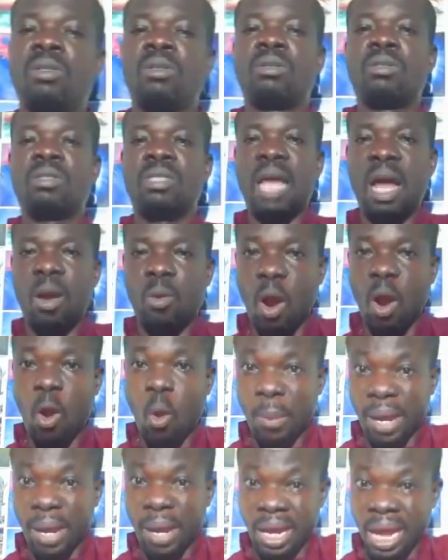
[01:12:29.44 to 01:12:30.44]
san kwa
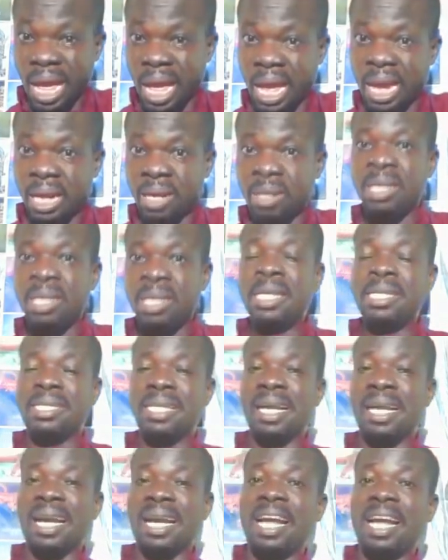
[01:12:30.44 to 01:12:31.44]
home na
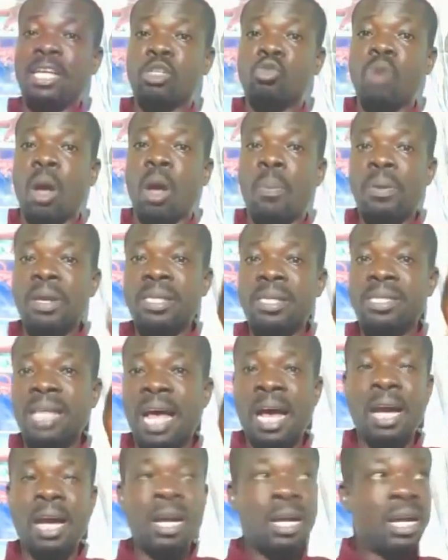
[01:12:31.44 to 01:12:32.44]
senka ye swap
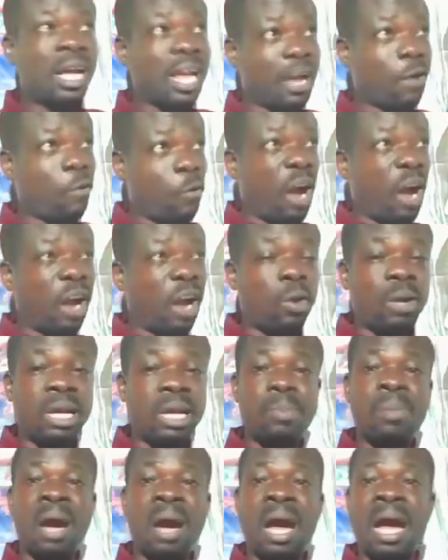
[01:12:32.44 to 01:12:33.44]
sa enkwa no de
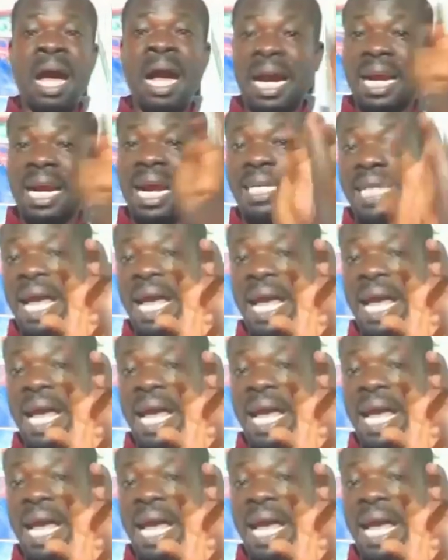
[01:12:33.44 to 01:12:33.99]
ma ankrata